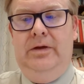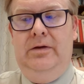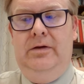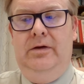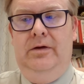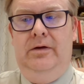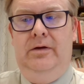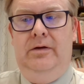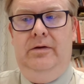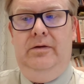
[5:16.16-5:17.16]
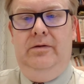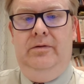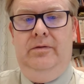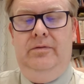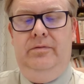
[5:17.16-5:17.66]

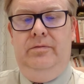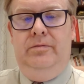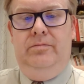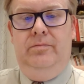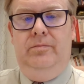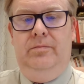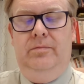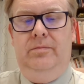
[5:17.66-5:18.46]
[no speech]